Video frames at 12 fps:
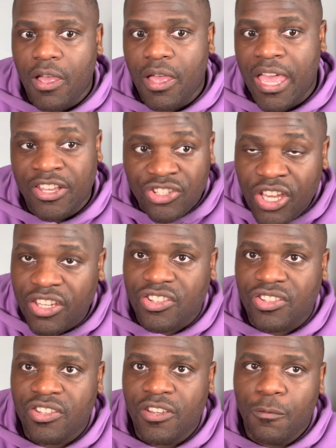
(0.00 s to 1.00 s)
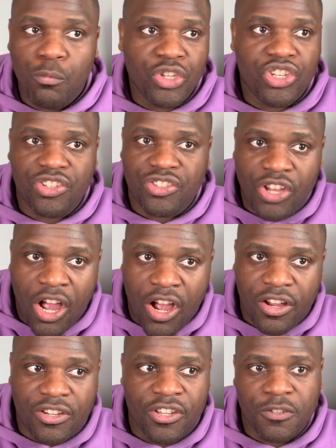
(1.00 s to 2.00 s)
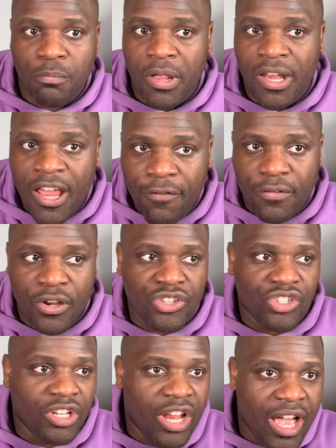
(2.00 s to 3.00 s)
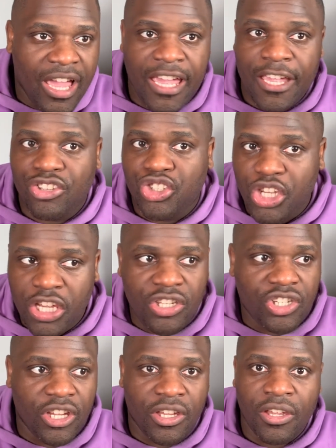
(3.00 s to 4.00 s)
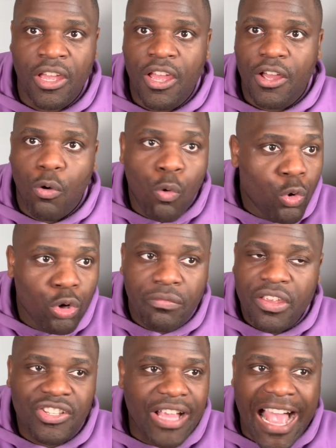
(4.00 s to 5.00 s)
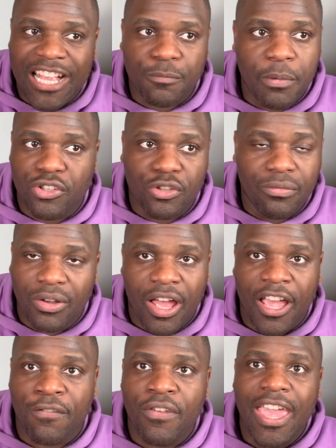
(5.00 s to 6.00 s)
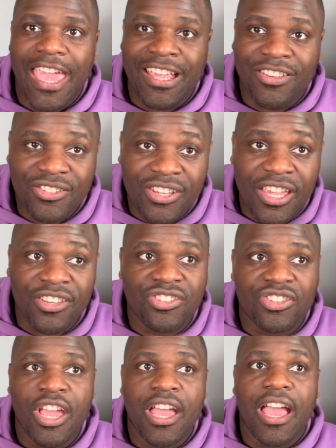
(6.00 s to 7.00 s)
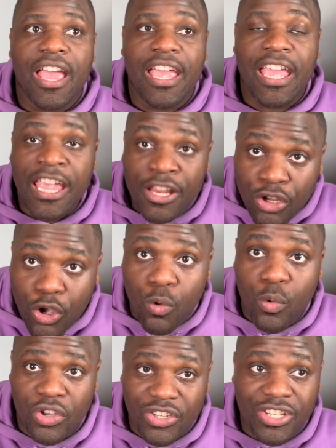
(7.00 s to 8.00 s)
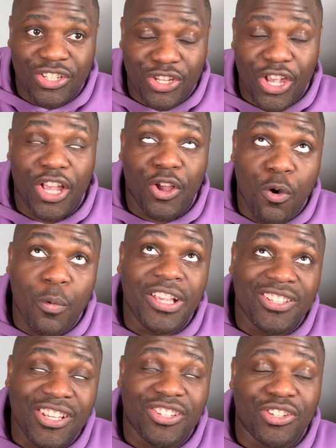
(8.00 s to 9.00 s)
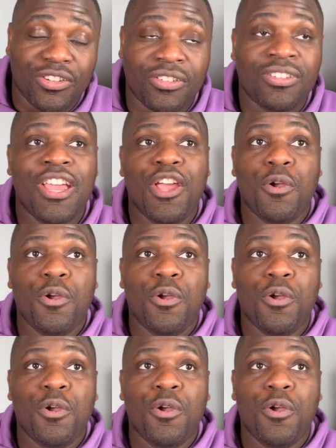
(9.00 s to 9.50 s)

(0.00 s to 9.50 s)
exist, which is darkness, malevolence, lying, cheating. All of these aspects of life exist in coexist coexistence